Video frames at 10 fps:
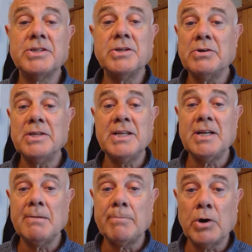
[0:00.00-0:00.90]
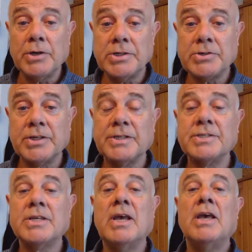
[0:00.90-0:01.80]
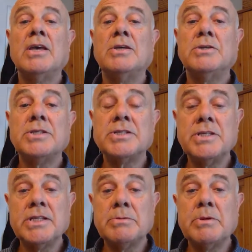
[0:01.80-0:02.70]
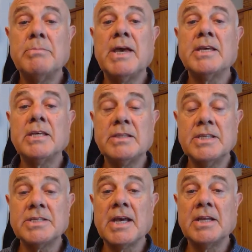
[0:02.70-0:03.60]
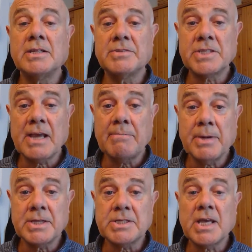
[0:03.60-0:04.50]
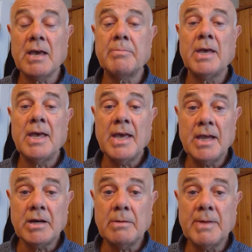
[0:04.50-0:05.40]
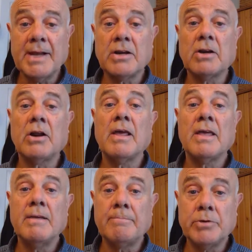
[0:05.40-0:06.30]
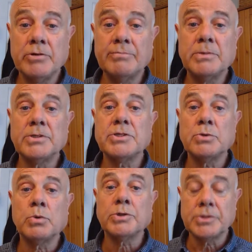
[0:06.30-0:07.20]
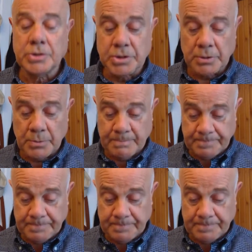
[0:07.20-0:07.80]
You don't need laboratories. You just need to be making these kind of step-by-step incremental improvements to what you do.